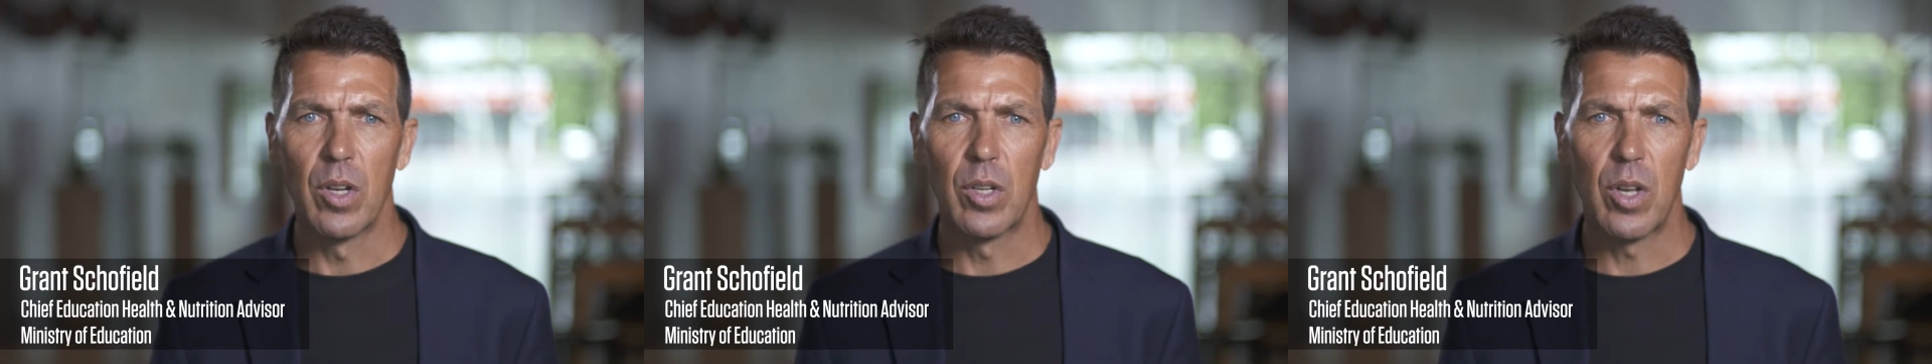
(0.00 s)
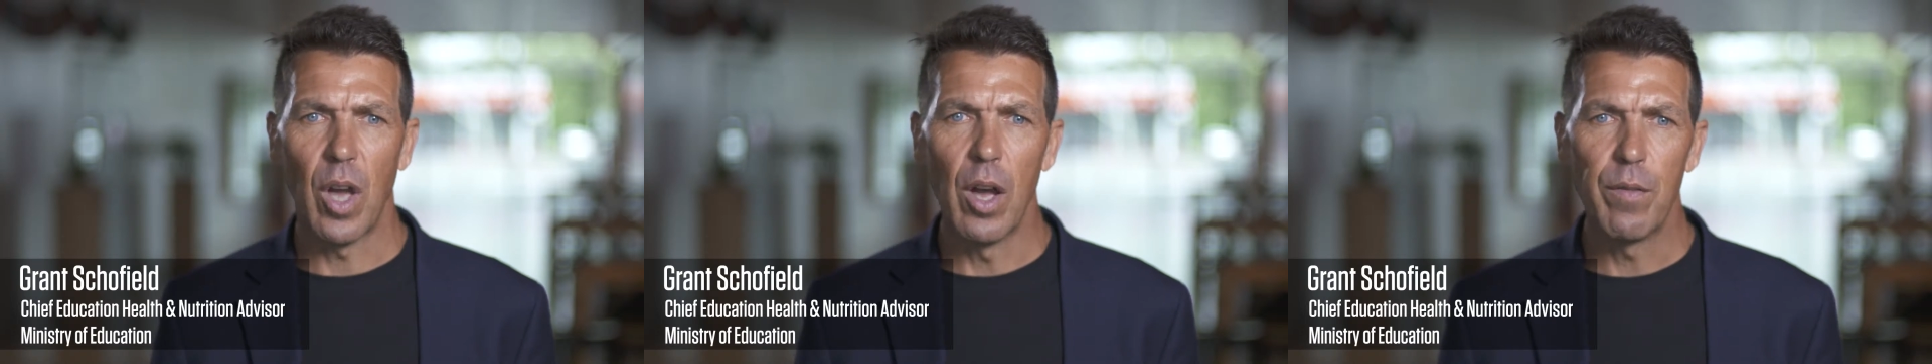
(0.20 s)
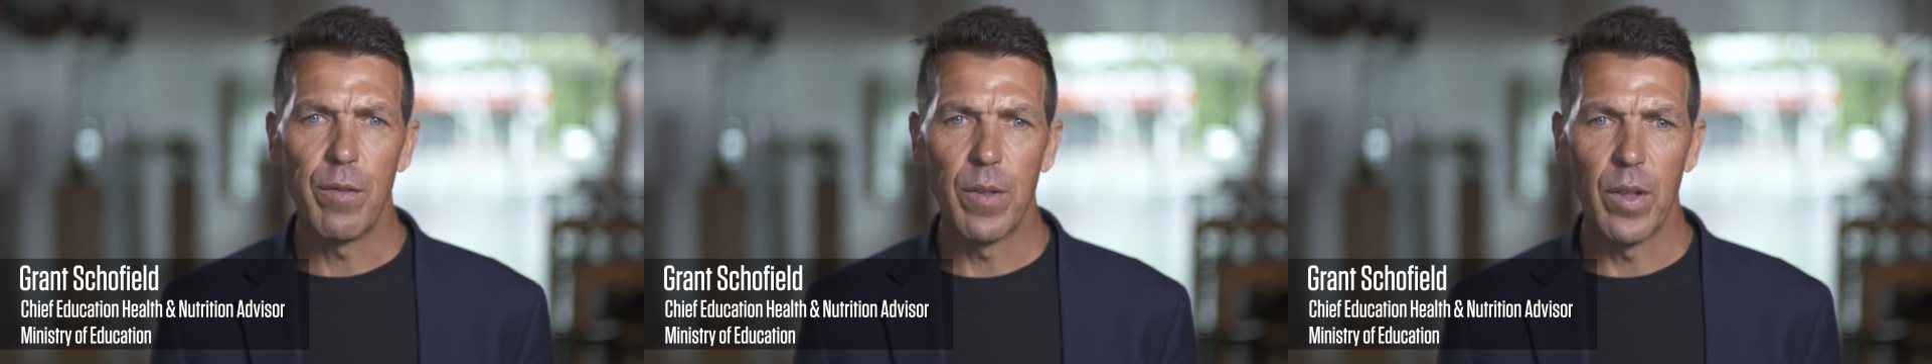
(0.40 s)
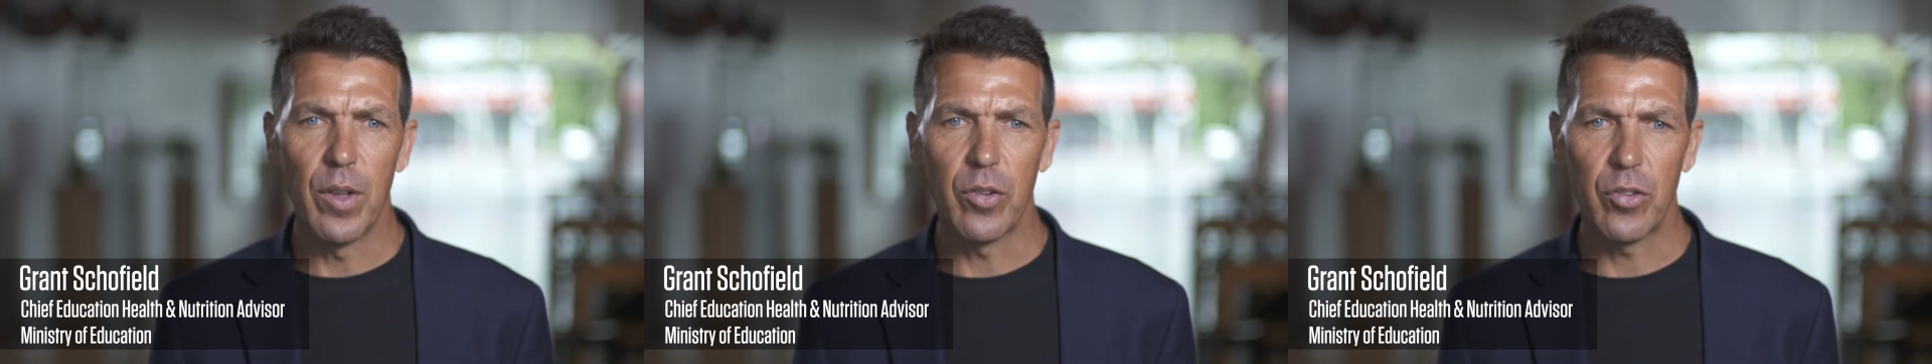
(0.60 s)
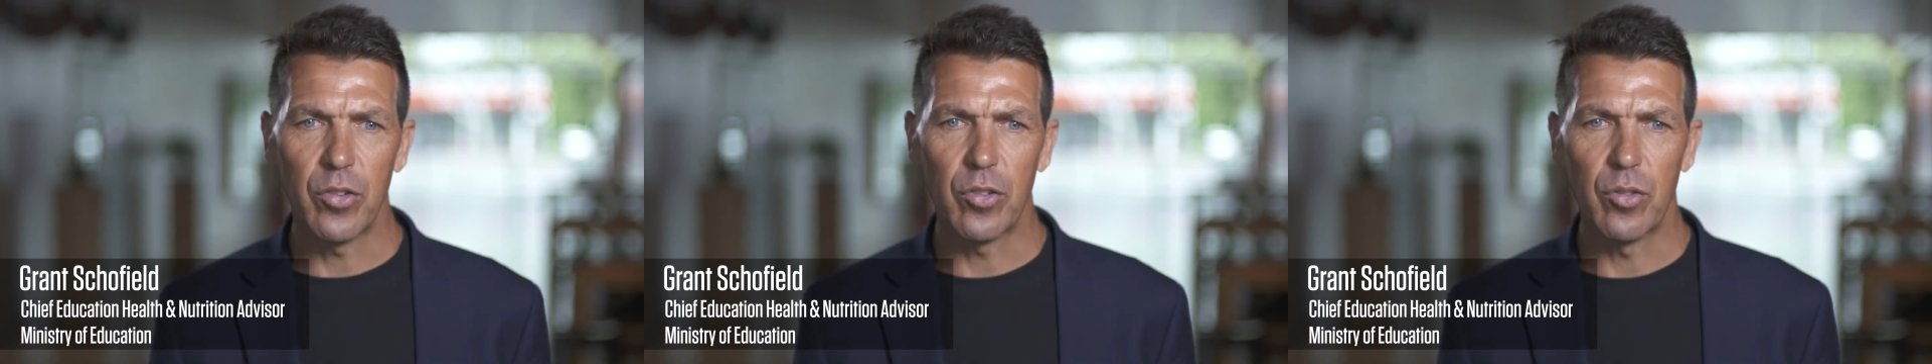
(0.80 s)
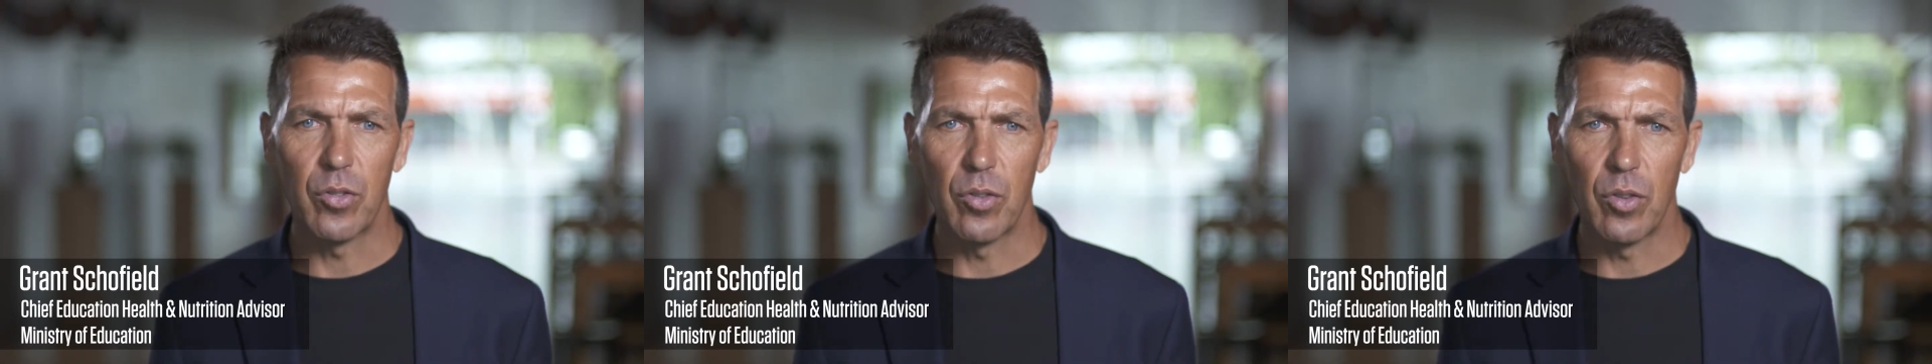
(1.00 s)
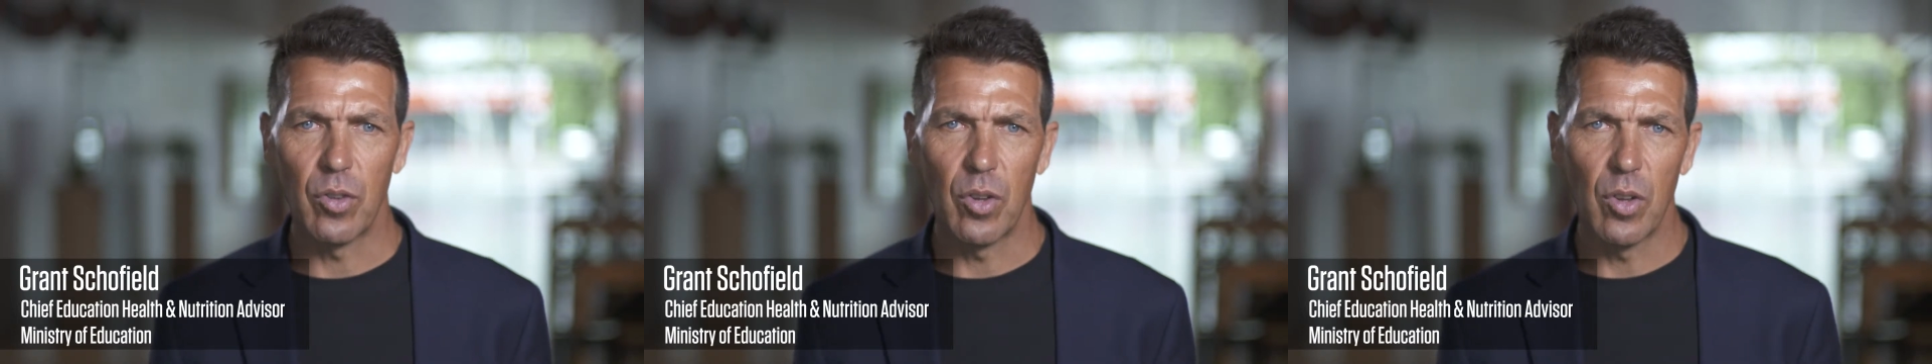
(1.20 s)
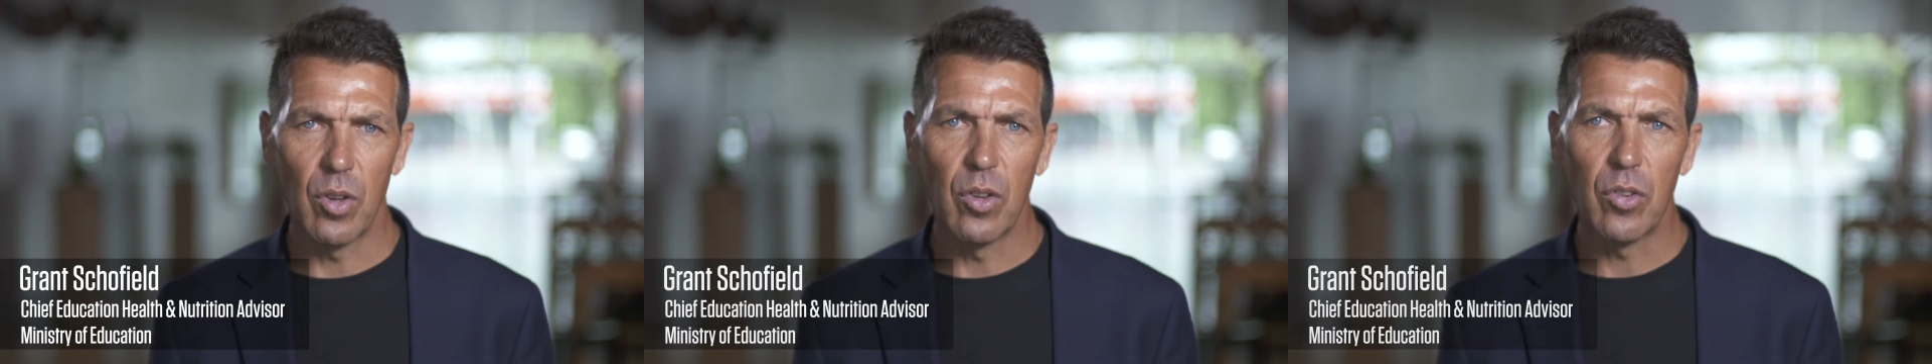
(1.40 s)
go for this
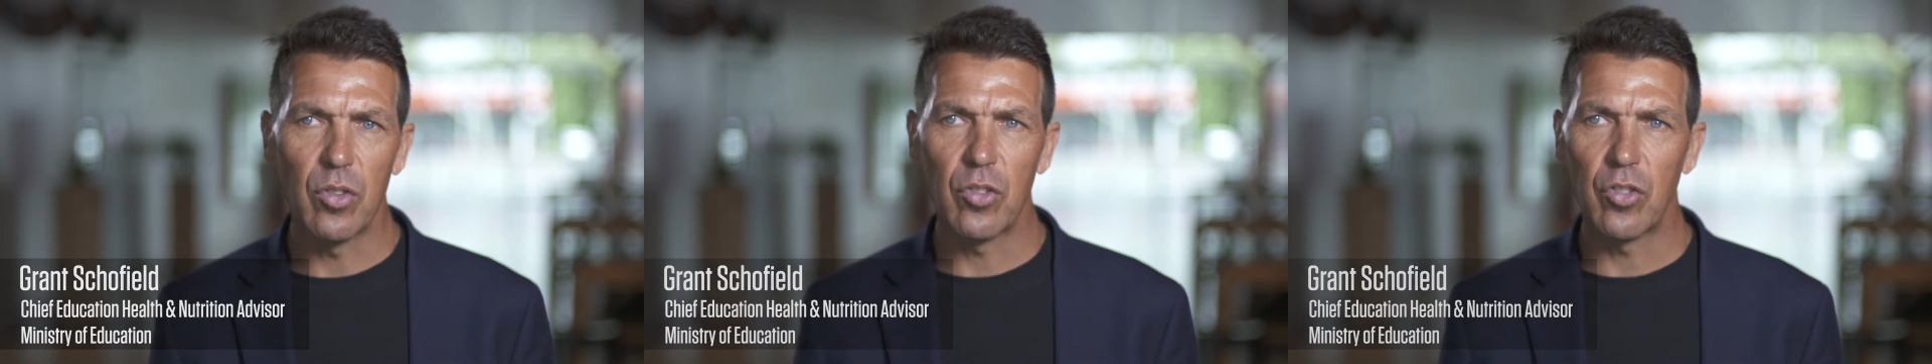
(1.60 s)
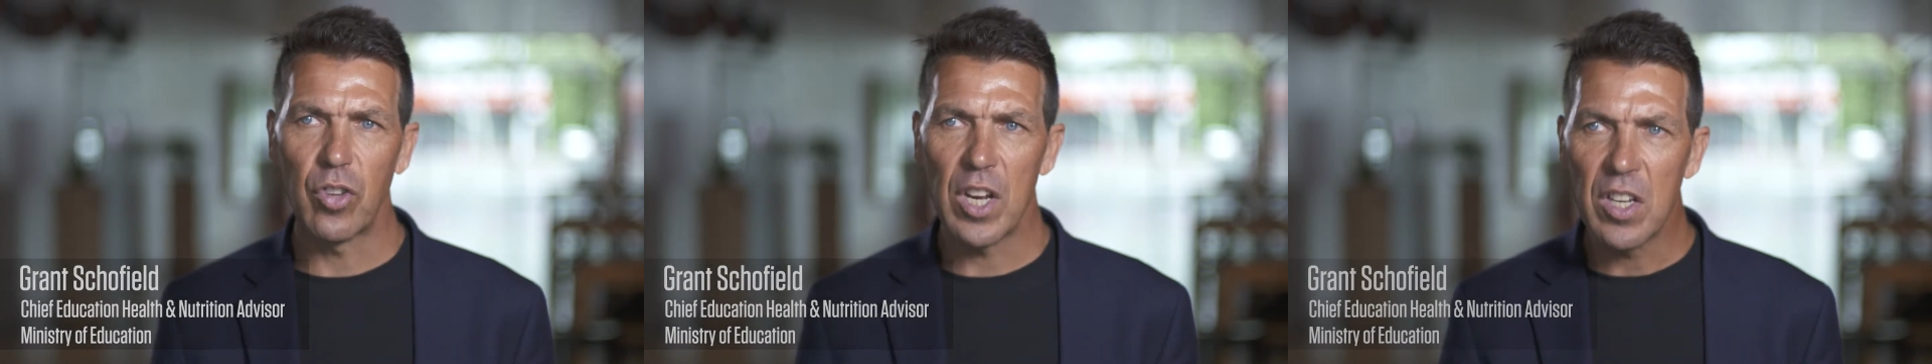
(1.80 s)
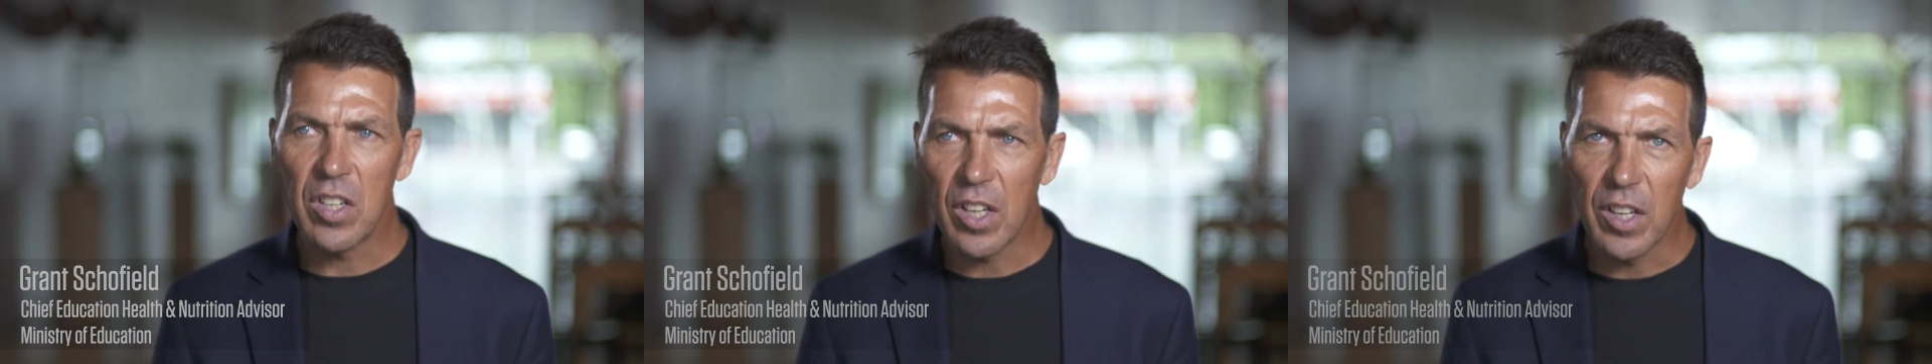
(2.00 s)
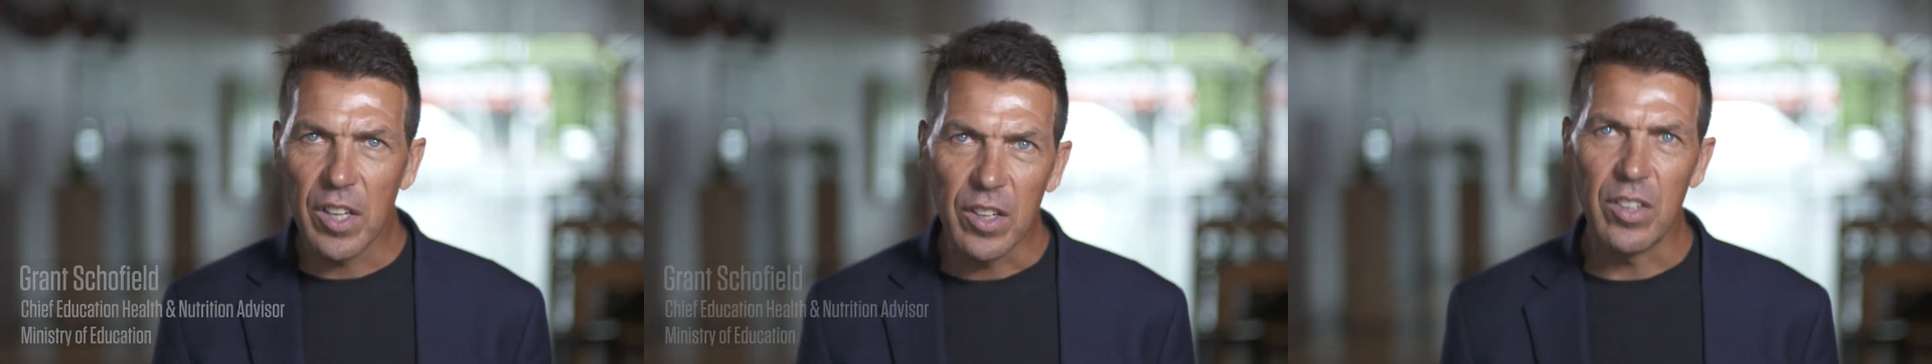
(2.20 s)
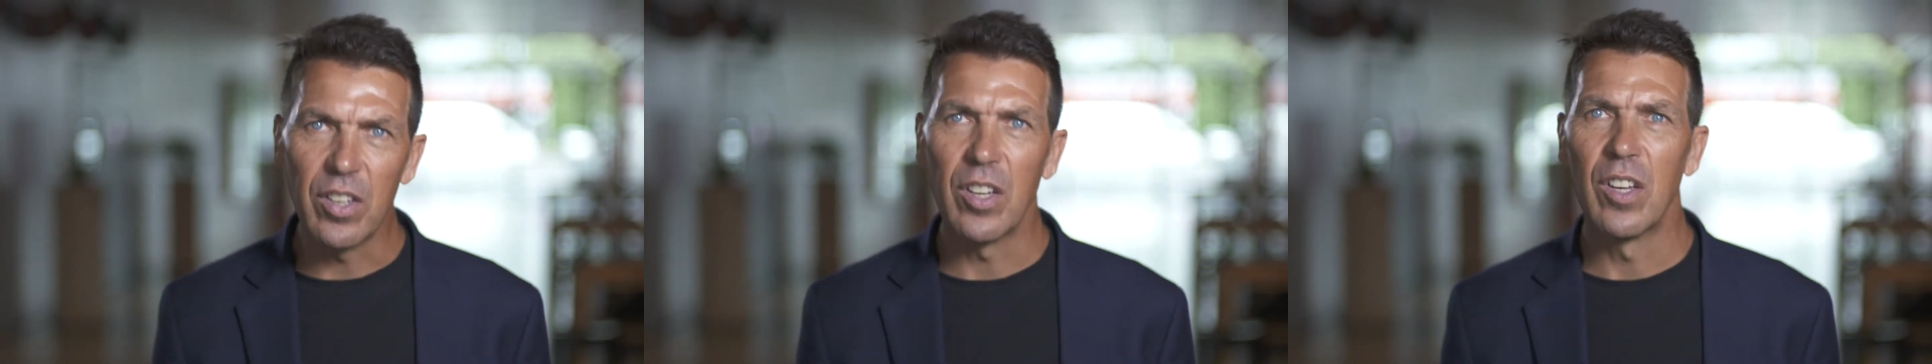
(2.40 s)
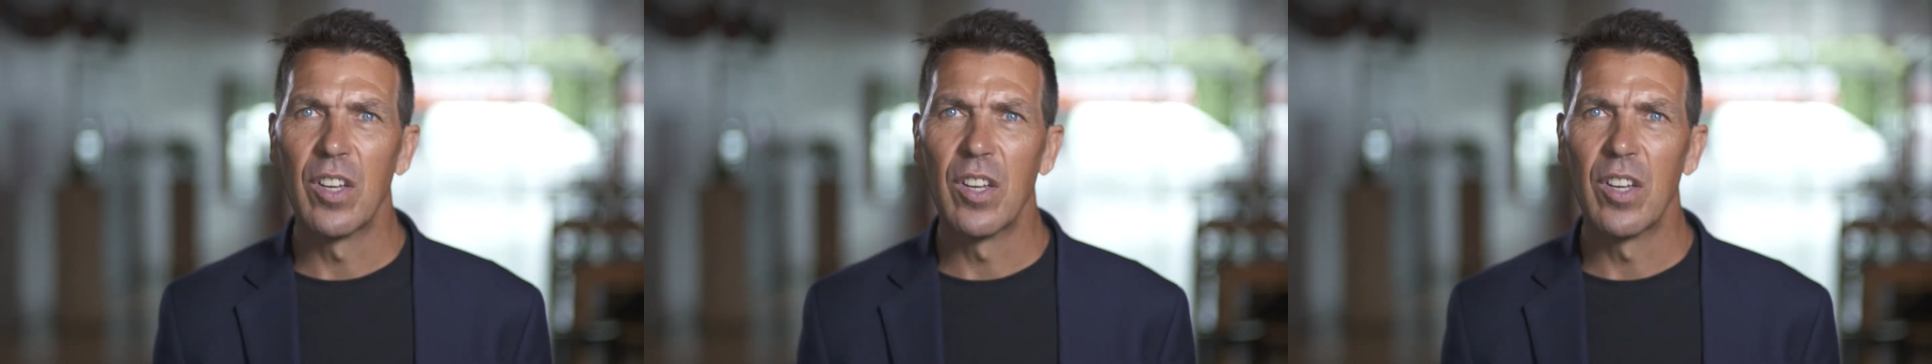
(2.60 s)
seated,